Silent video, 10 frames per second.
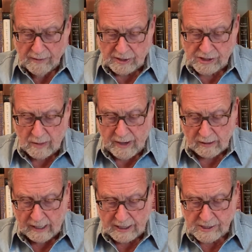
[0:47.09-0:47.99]
that some
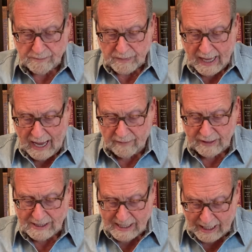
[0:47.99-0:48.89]
airlines have
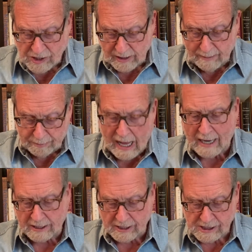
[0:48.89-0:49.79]
intentionally
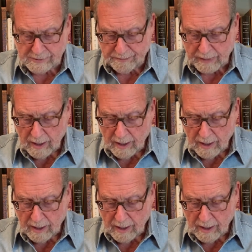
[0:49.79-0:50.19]
blocked us